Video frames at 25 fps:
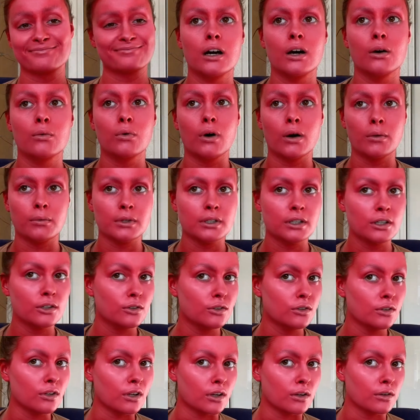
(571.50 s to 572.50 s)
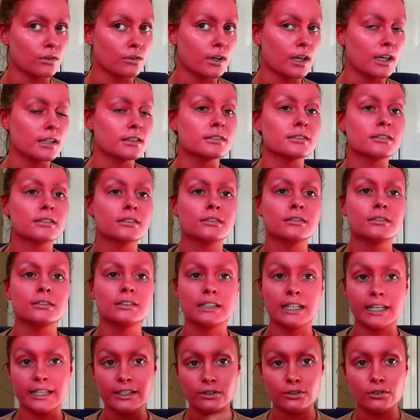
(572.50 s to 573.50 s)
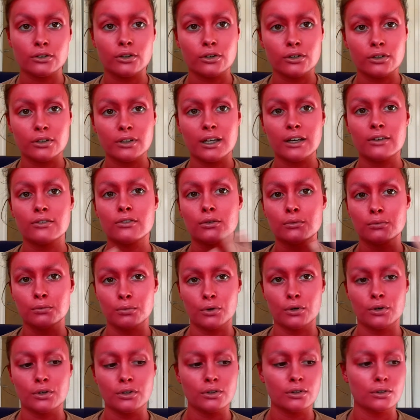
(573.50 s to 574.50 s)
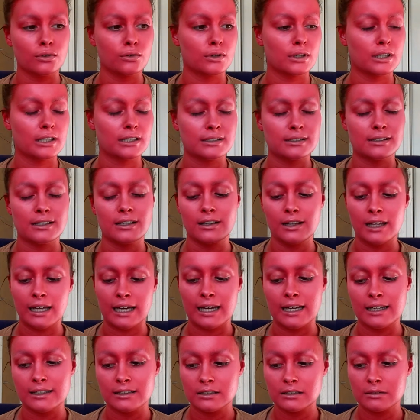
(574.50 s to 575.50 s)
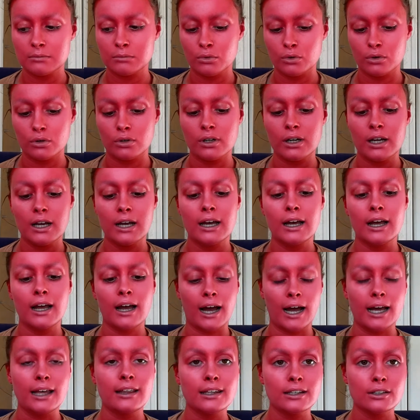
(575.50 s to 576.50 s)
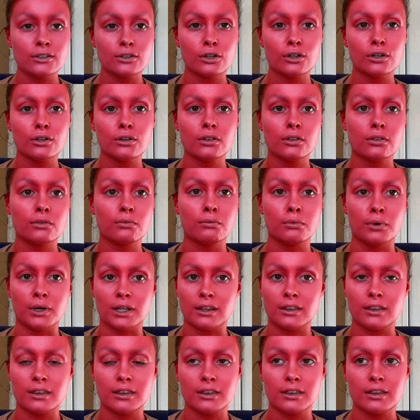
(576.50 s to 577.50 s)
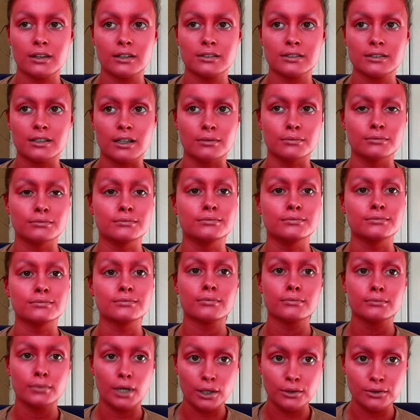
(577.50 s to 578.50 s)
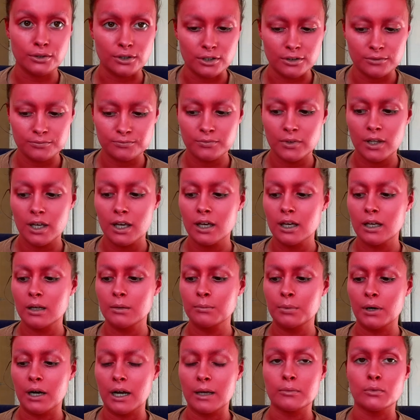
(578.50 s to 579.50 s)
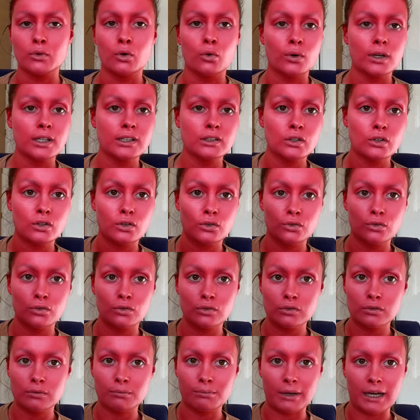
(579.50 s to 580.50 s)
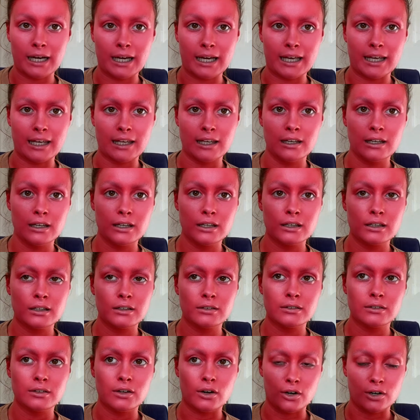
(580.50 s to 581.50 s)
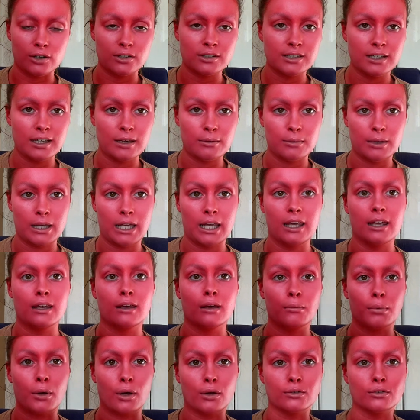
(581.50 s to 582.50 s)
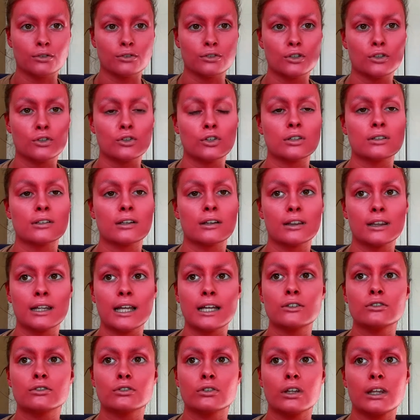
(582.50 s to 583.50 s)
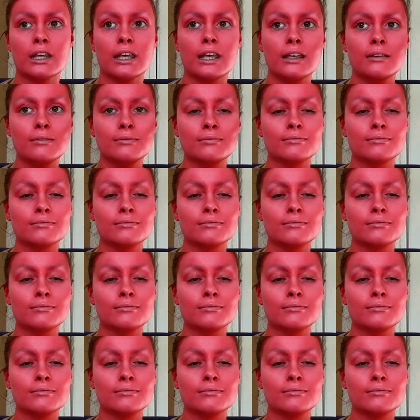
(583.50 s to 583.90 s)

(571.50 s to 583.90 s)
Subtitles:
What I'm gonna do now is later on, if you want, you can still add some more highlighters with some powder, but I'm going to use my RCMA powder to just literally